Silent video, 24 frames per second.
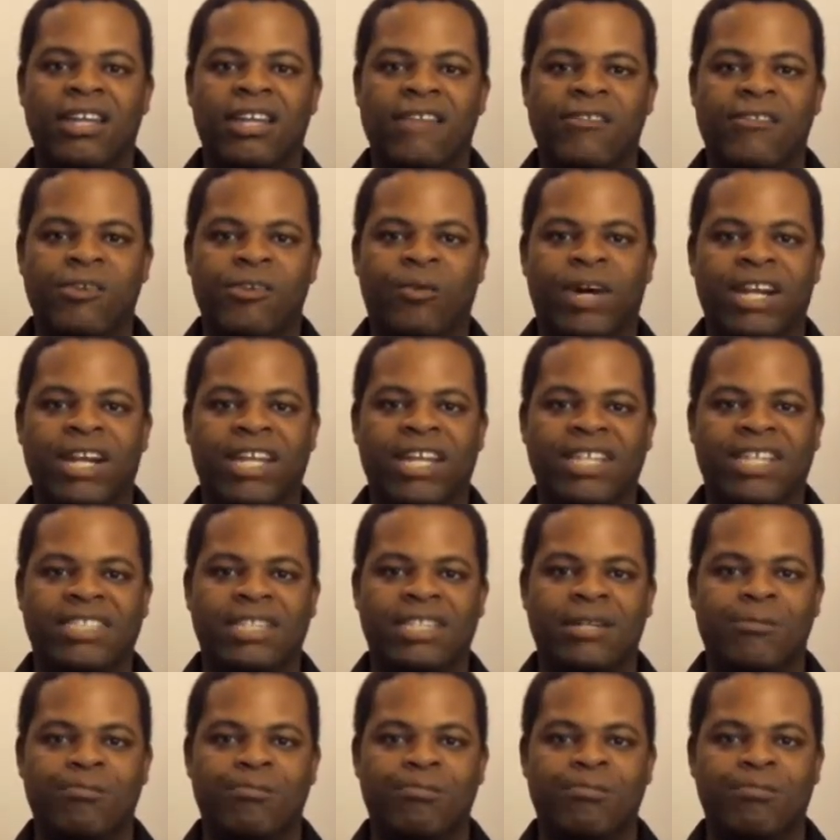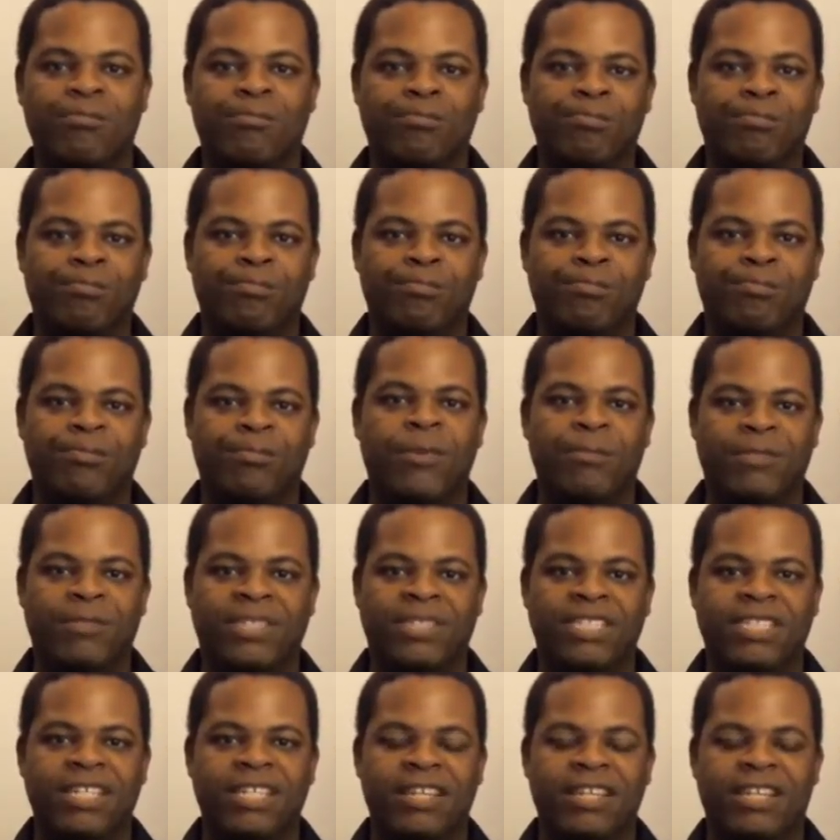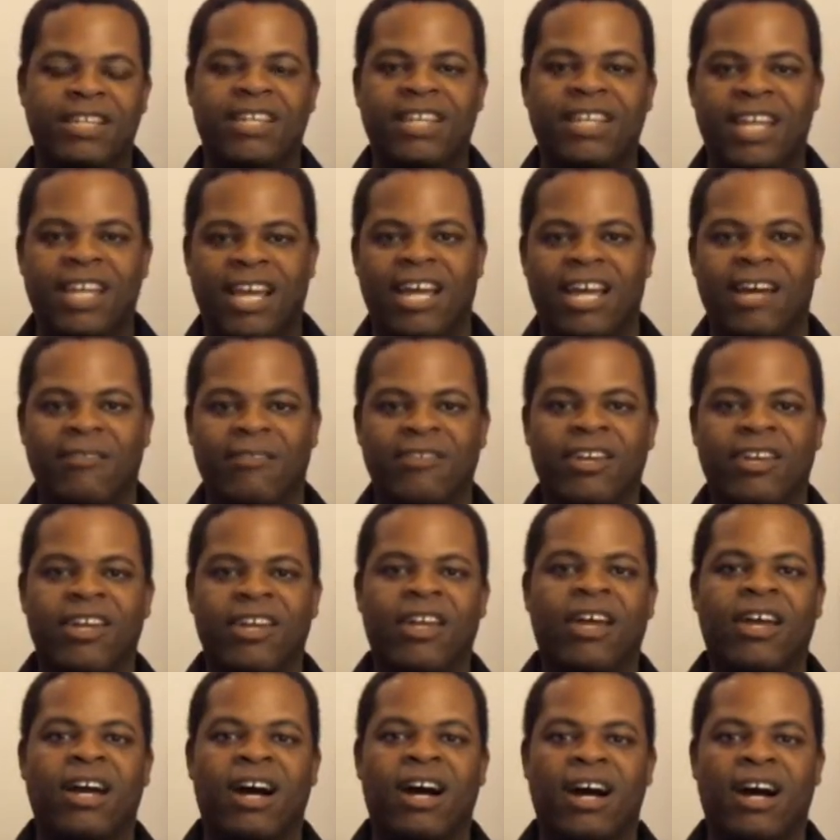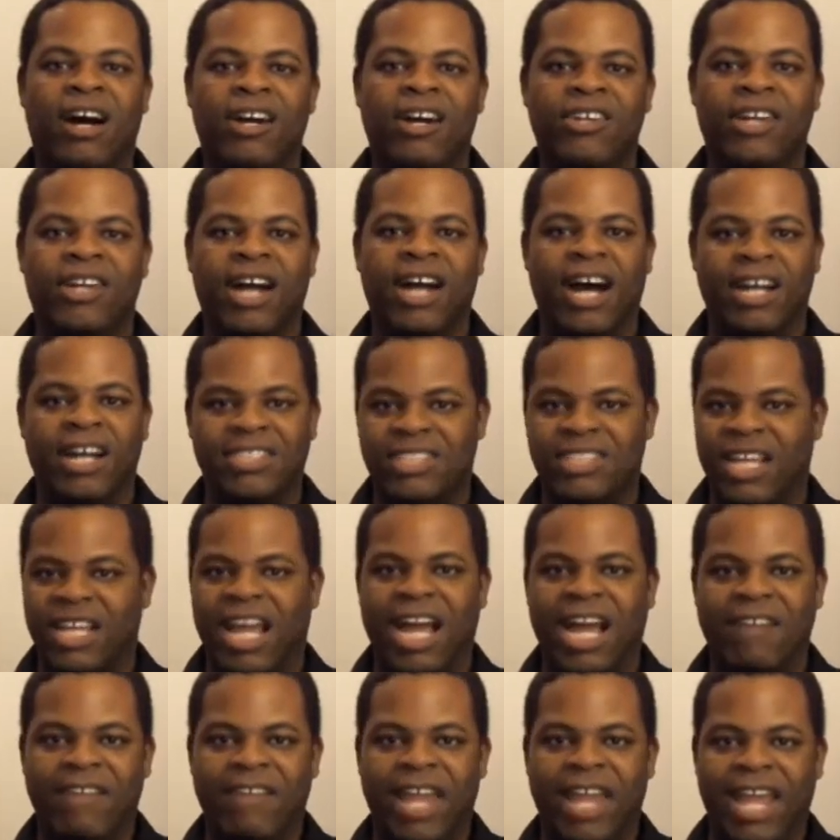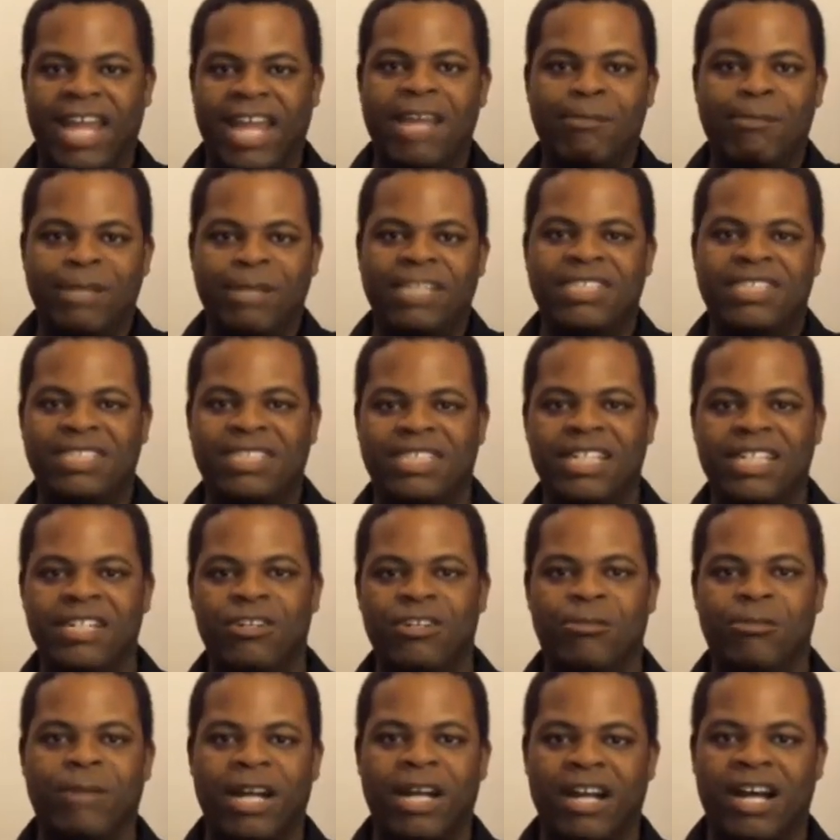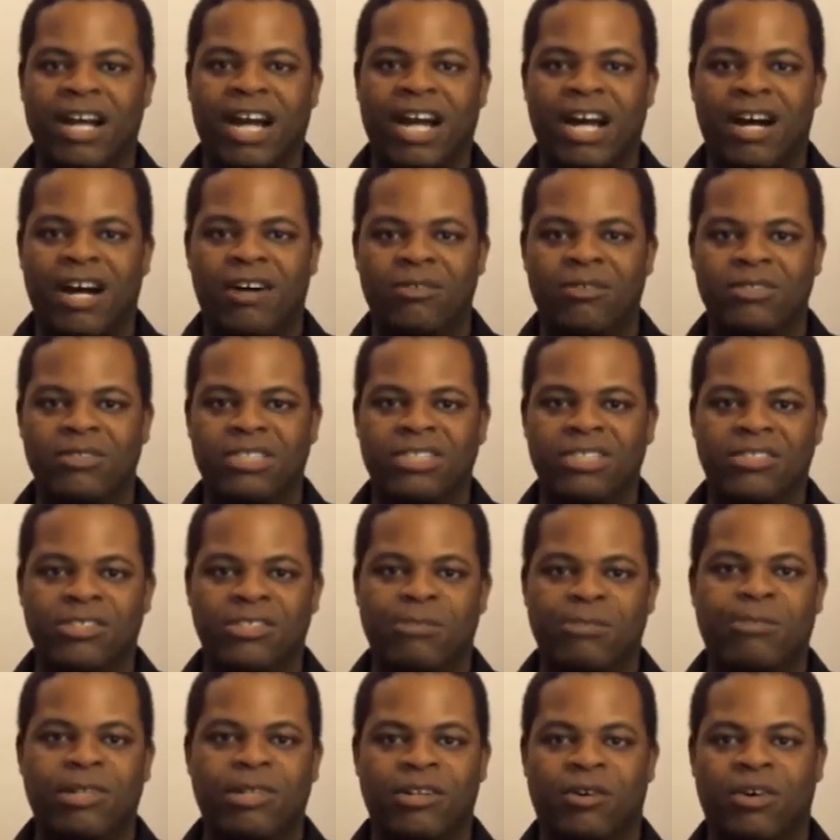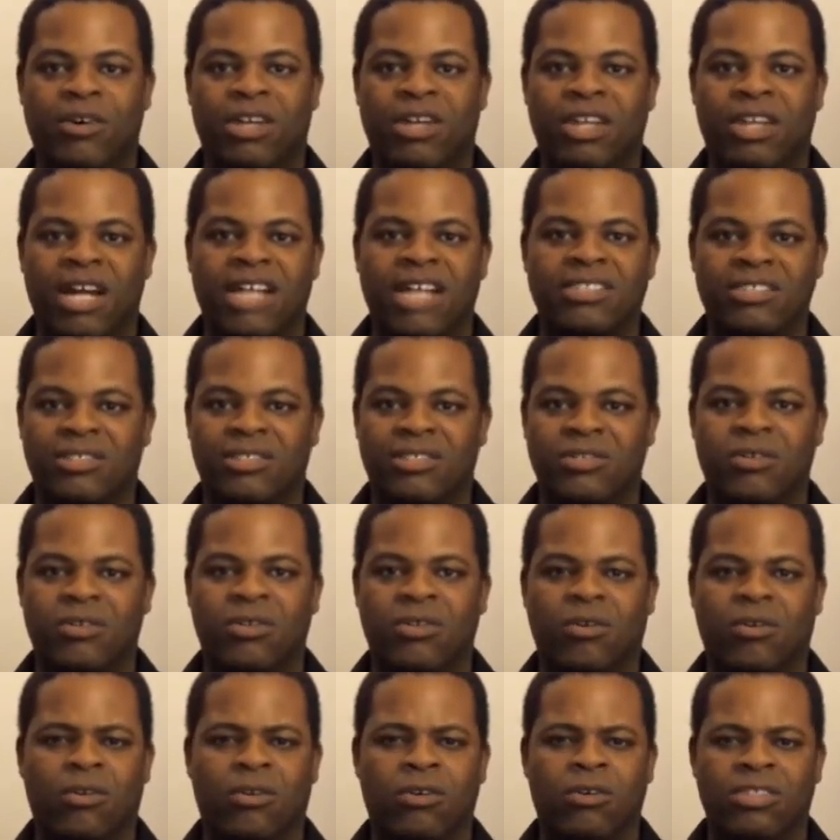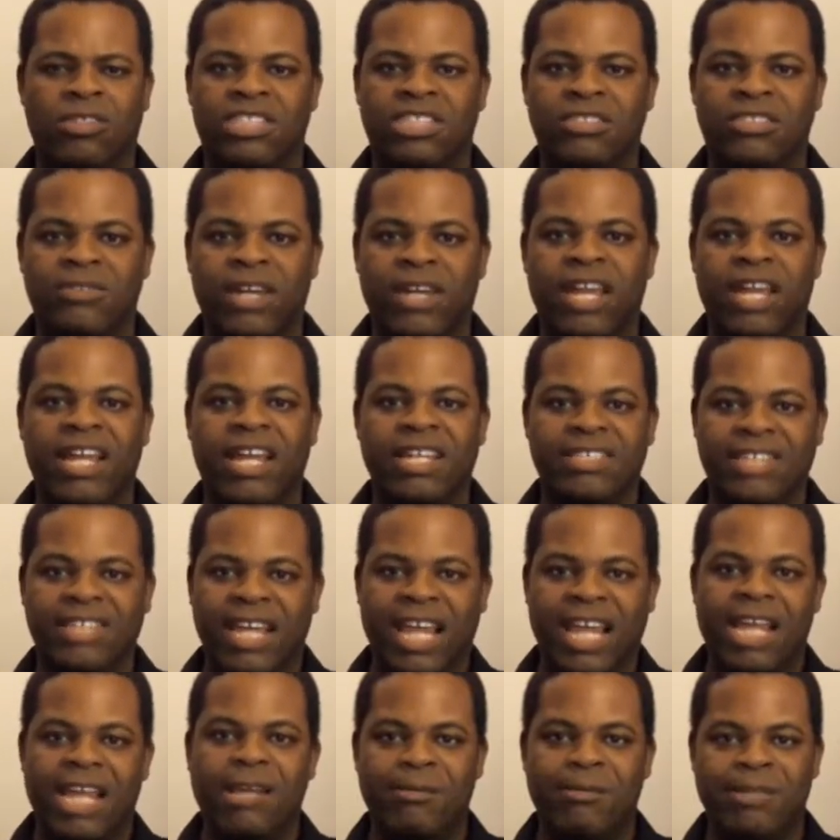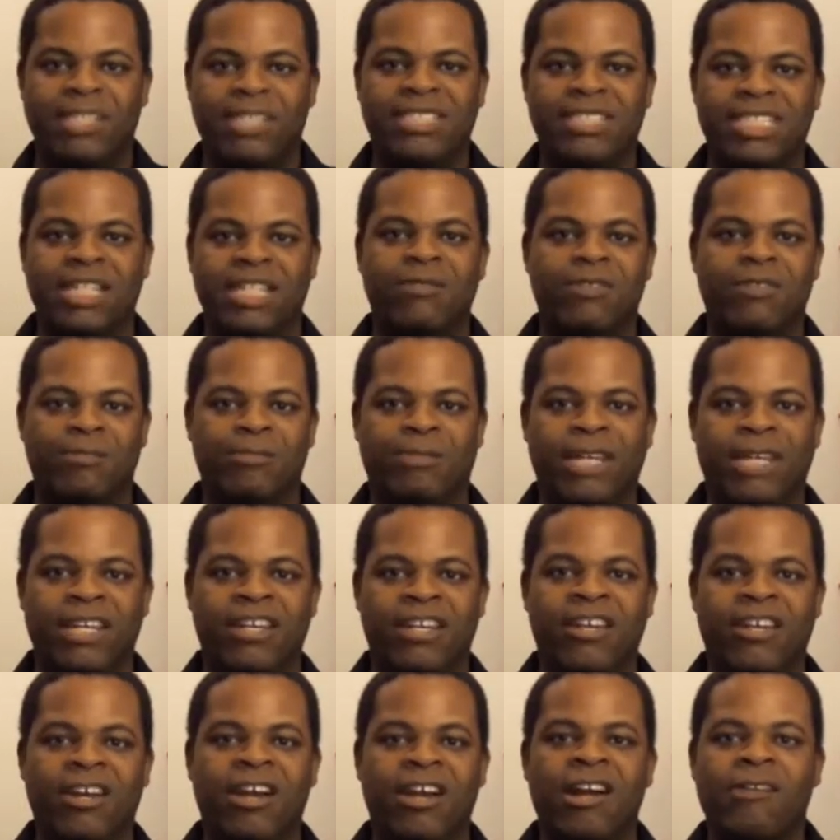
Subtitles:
If you want to get to DEF, you got to have ABC, no matter how stupid or illogical or strange ABC would be.